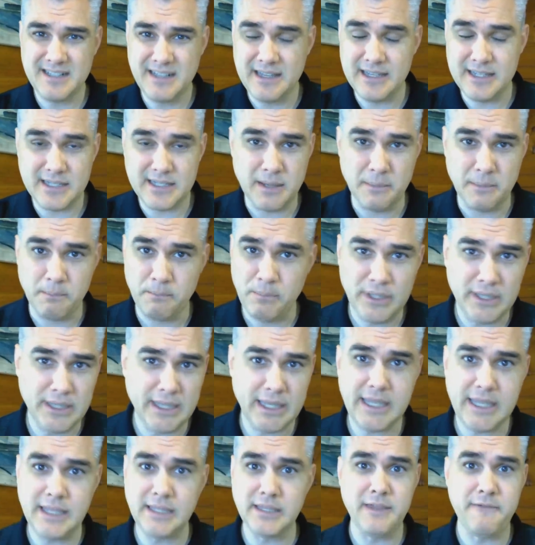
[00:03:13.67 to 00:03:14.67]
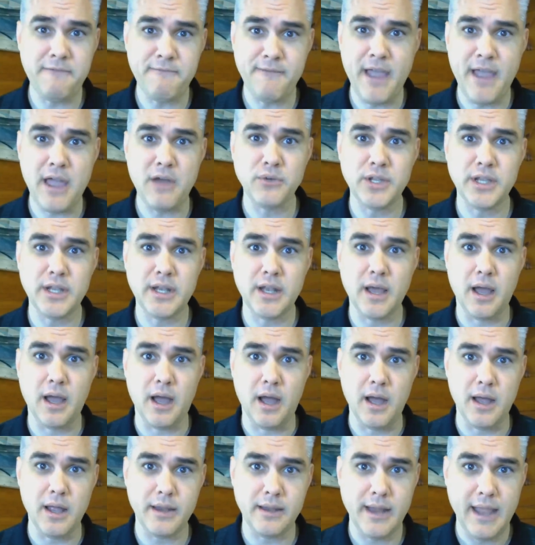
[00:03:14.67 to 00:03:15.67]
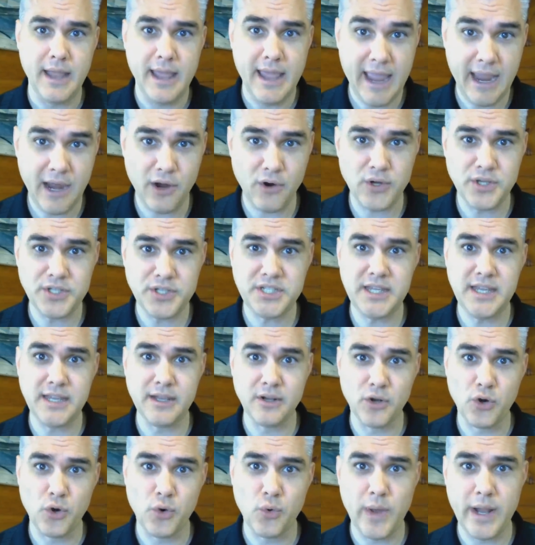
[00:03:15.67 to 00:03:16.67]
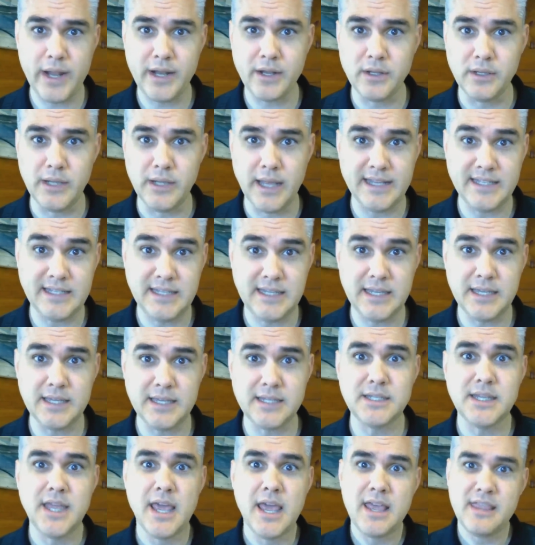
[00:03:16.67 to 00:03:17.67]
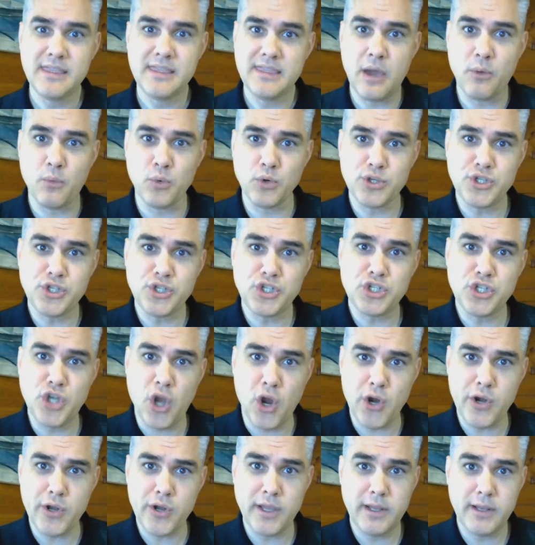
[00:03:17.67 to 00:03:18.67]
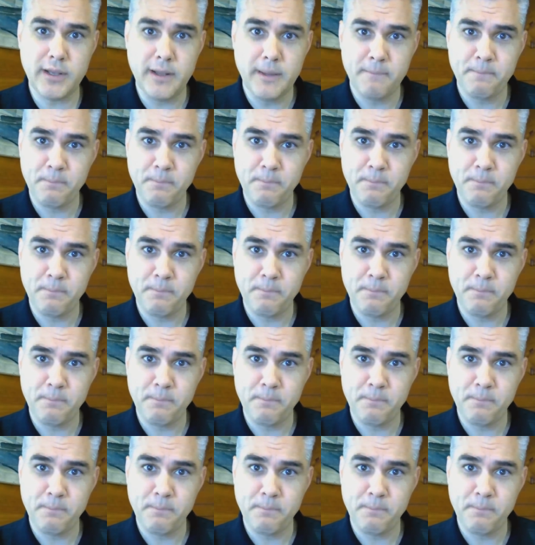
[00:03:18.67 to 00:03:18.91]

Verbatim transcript: is completely founded on heresy and heretical ideas that were started